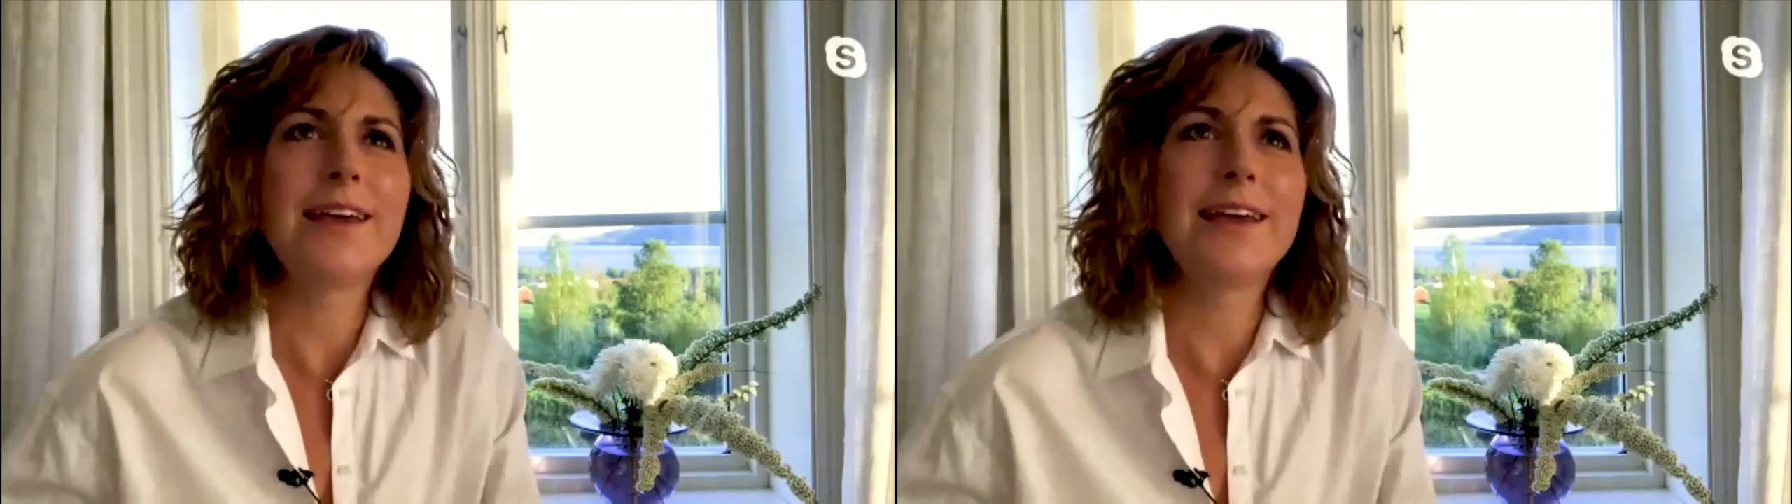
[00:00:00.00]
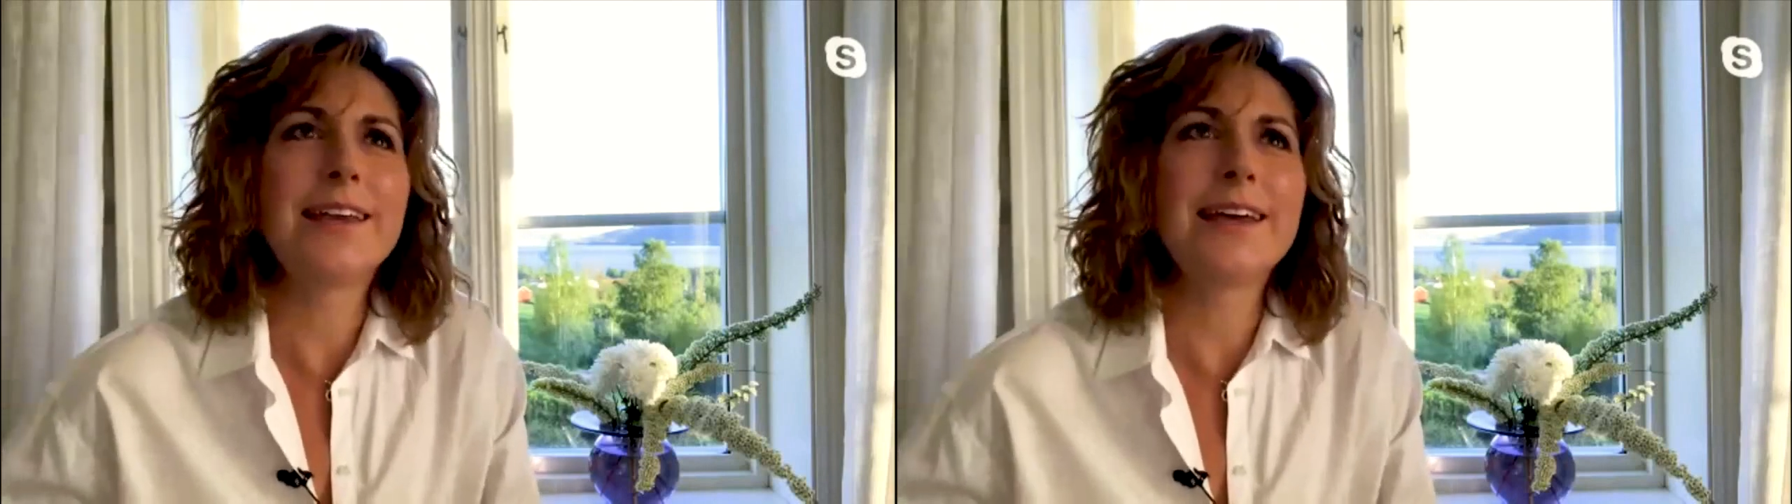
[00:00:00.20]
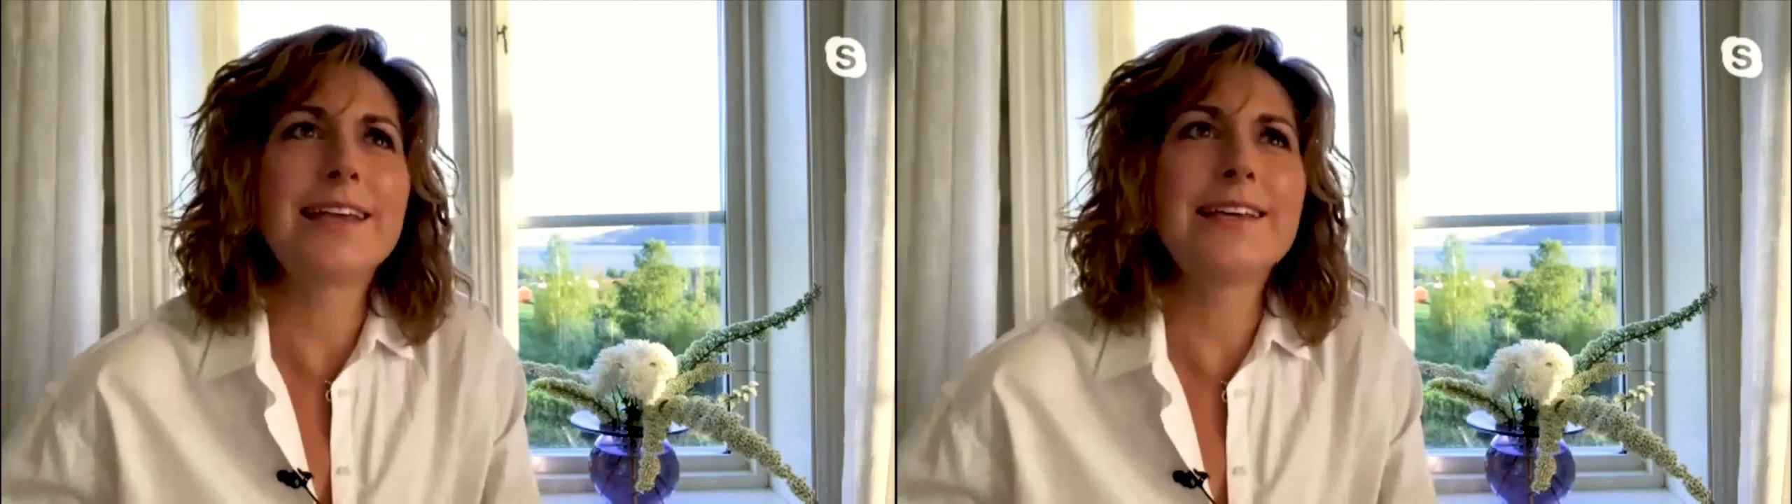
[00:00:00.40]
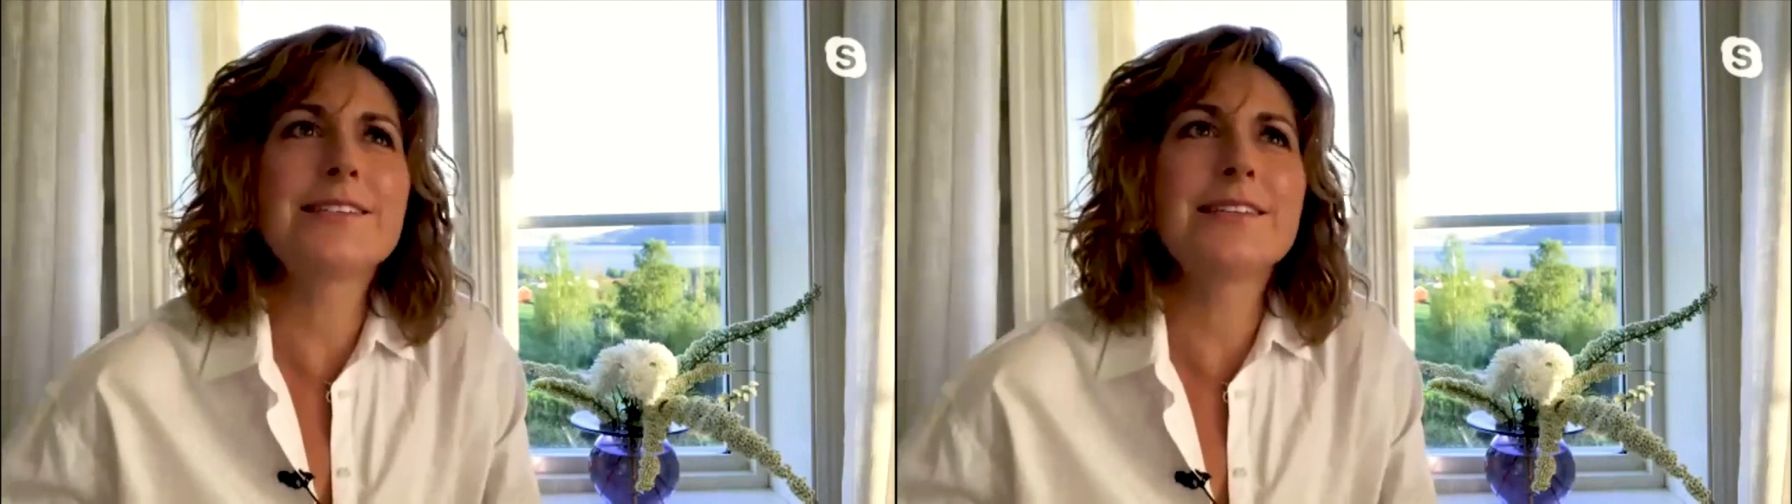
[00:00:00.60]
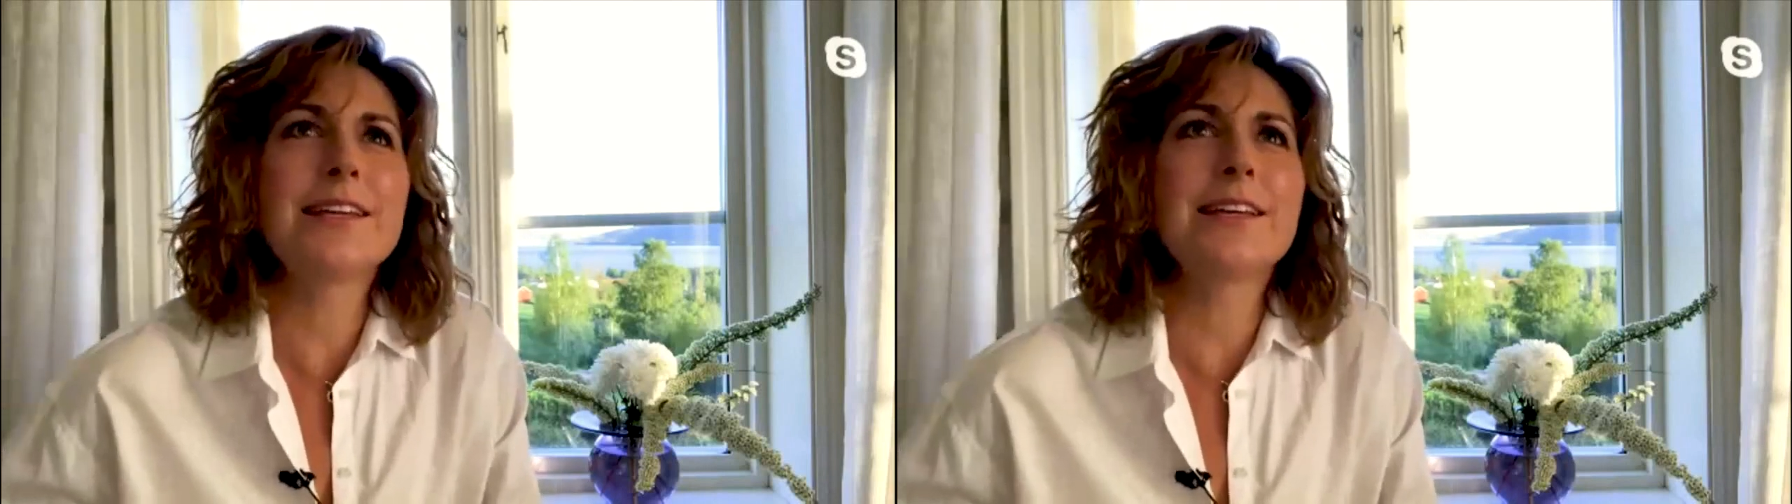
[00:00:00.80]
And I guess
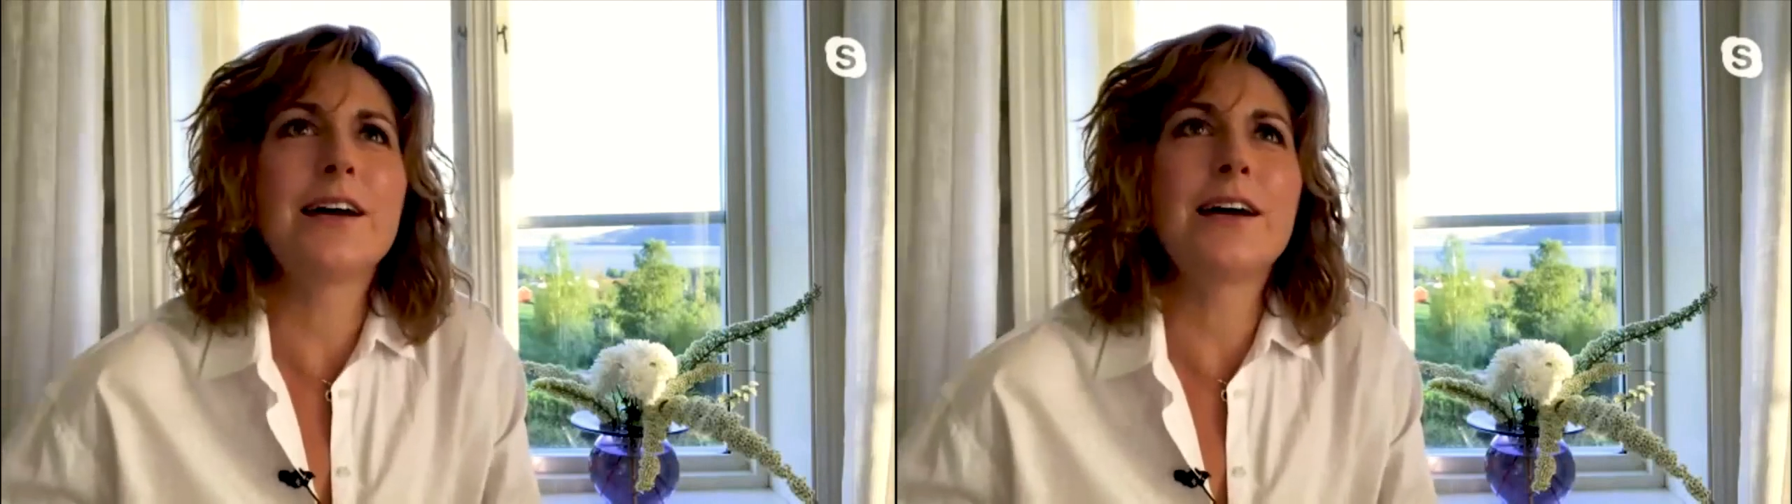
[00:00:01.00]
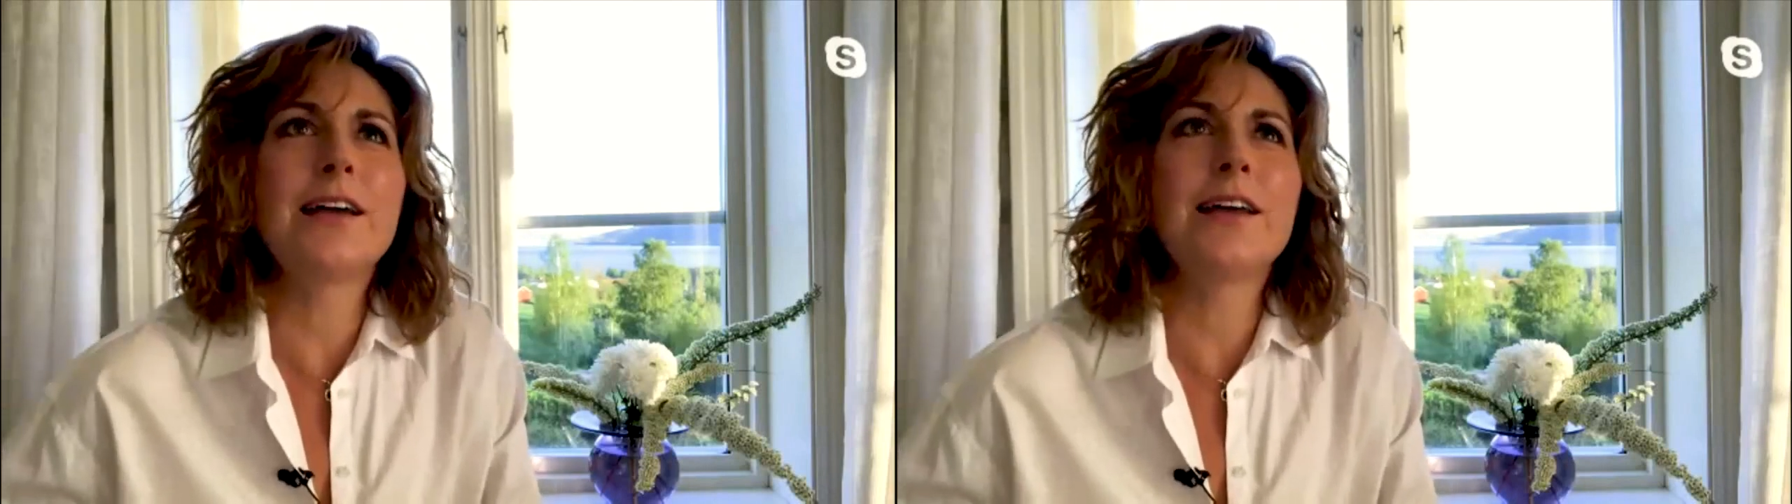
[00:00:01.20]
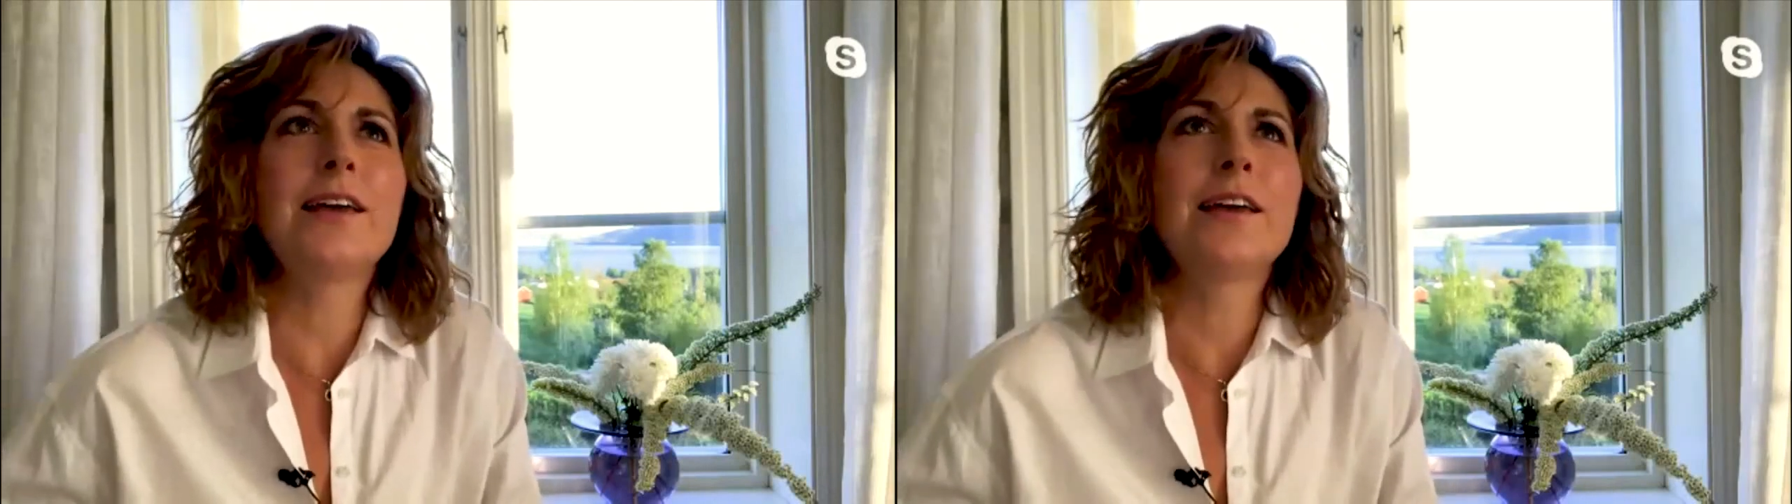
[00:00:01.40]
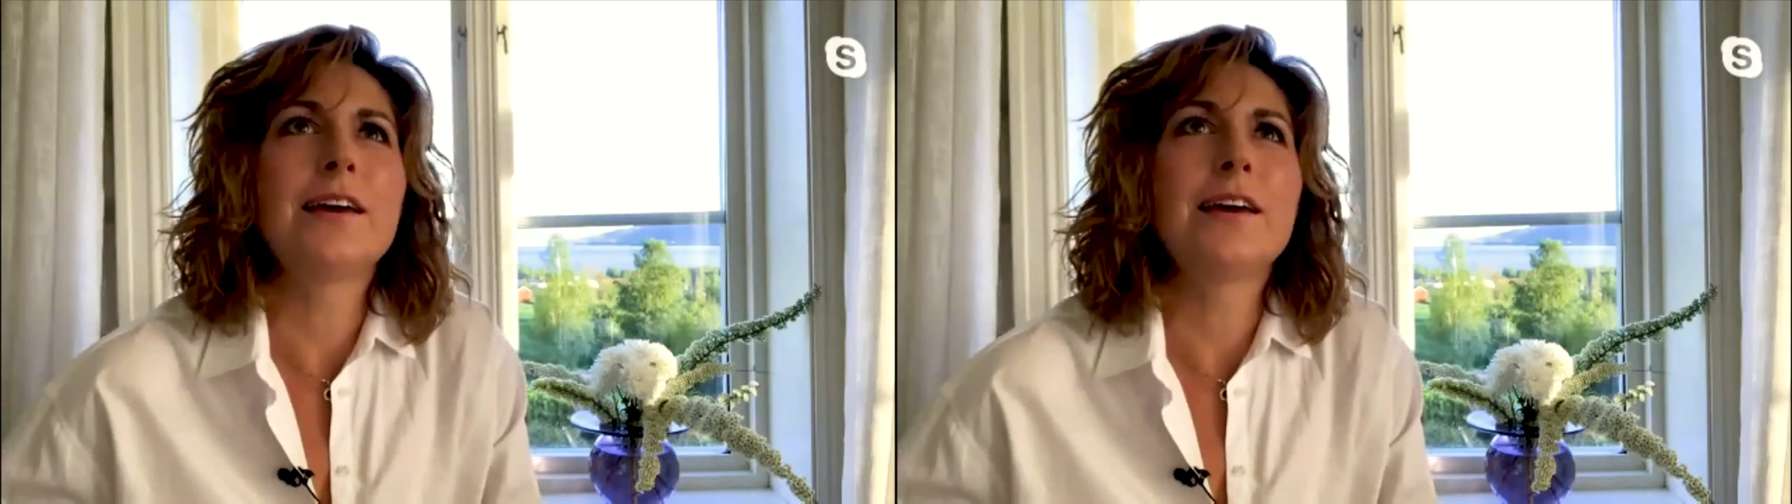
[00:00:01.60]
that I